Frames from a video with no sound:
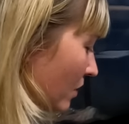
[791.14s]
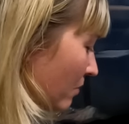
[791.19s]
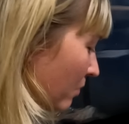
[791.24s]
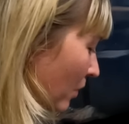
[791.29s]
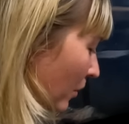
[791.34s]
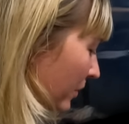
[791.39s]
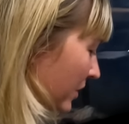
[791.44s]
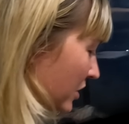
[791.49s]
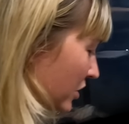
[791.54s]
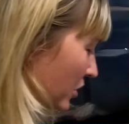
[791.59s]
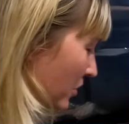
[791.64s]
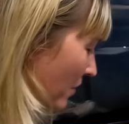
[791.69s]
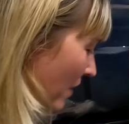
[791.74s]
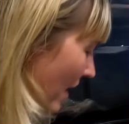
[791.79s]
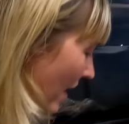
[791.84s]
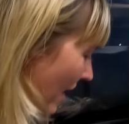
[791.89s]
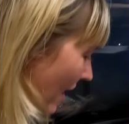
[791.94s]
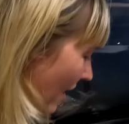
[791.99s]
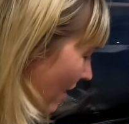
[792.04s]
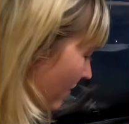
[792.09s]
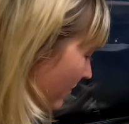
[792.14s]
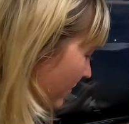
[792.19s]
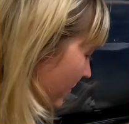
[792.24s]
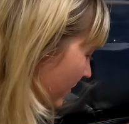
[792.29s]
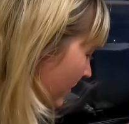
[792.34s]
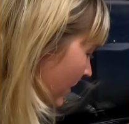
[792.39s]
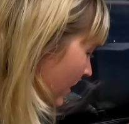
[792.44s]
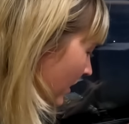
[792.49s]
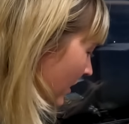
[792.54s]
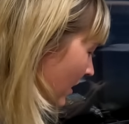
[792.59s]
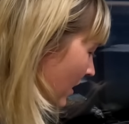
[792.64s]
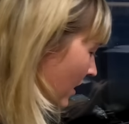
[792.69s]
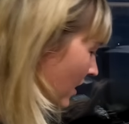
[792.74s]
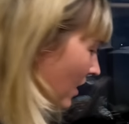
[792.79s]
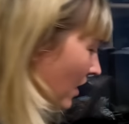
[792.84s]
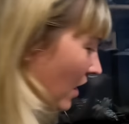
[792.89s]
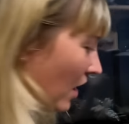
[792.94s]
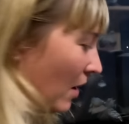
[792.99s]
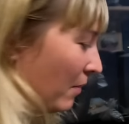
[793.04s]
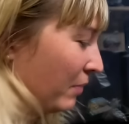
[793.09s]
But we do have
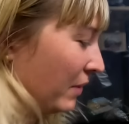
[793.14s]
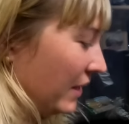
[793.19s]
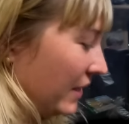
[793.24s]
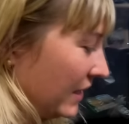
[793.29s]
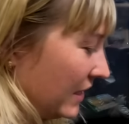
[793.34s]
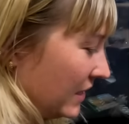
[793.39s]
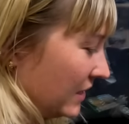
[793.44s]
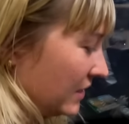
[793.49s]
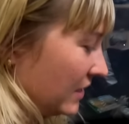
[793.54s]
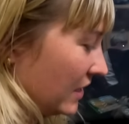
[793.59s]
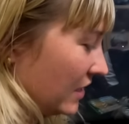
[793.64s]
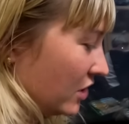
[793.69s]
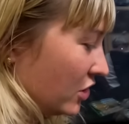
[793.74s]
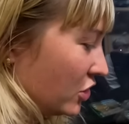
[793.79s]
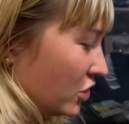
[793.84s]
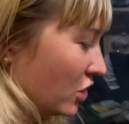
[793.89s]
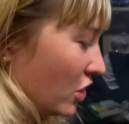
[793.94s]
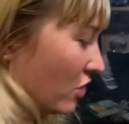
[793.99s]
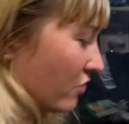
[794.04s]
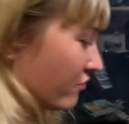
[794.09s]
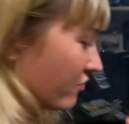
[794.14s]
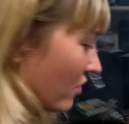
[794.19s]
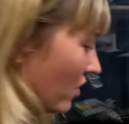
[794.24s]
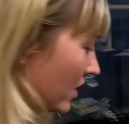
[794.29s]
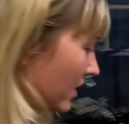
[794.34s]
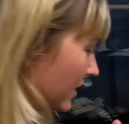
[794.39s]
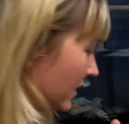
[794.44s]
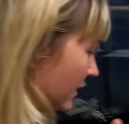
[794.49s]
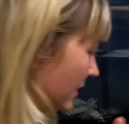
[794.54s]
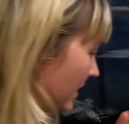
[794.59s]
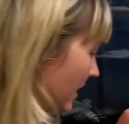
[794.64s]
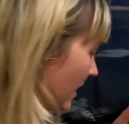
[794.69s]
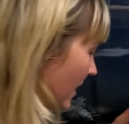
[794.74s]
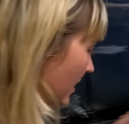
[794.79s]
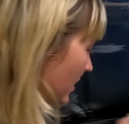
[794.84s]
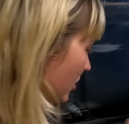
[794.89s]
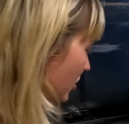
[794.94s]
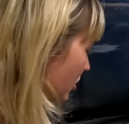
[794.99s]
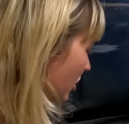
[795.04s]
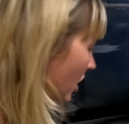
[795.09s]
a paneer dish, a rice
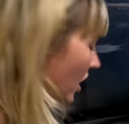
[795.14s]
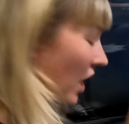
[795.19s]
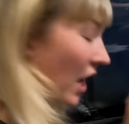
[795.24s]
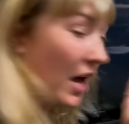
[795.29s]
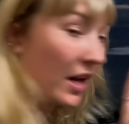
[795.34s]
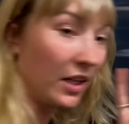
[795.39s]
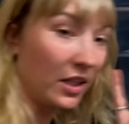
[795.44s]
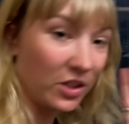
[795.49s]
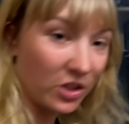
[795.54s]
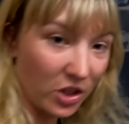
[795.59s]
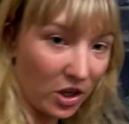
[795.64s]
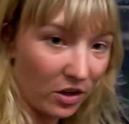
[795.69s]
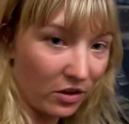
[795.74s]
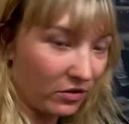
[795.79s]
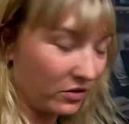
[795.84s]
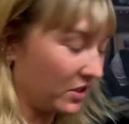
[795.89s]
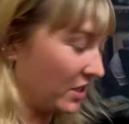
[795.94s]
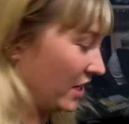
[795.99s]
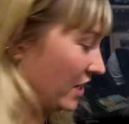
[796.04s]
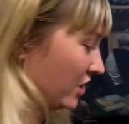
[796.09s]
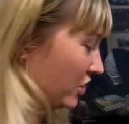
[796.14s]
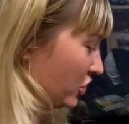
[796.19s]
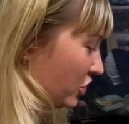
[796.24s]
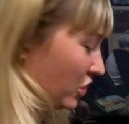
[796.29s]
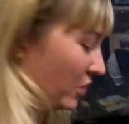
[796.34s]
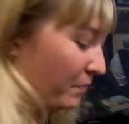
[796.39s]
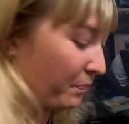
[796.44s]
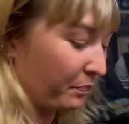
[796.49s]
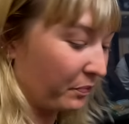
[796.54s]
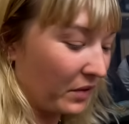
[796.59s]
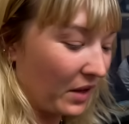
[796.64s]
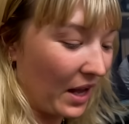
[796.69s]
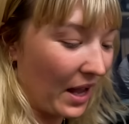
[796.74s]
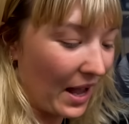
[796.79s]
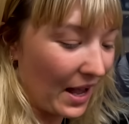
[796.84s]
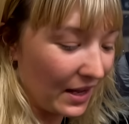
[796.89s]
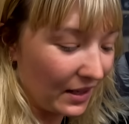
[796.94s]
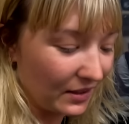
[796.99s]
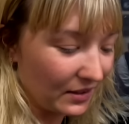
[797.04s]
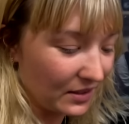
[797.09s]
dish, and a dal dish,
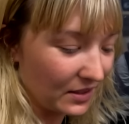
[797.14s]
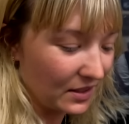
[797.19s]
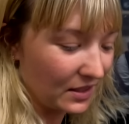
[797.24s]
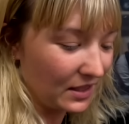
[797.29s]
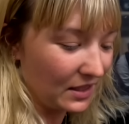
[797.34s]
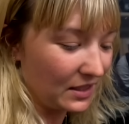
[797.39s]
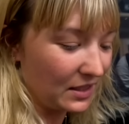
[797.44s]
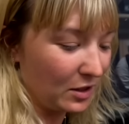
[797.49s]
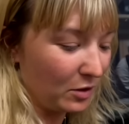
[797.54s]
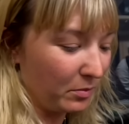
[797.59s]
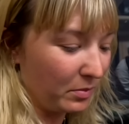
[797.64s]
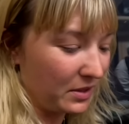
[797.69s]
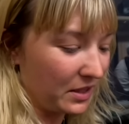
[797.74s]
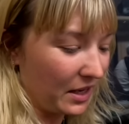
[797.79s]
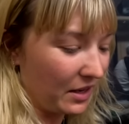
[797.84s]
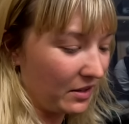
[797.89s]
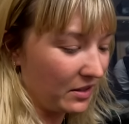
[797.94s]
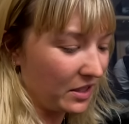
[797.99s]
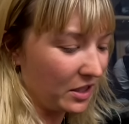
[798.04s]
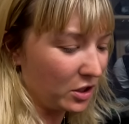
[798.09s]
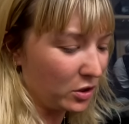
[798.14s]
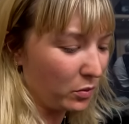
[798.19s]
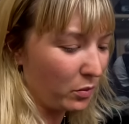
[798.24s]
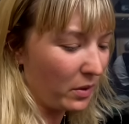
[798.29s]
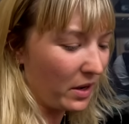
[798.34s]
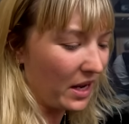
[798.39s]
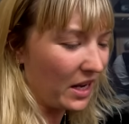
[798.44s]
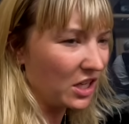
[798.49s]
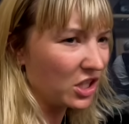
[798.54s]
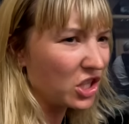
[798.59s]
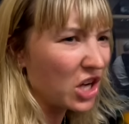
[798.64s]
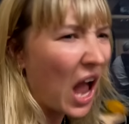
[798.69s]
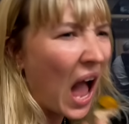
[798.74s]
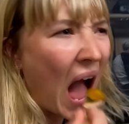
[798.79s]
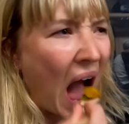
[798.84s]
and this little potato dish, which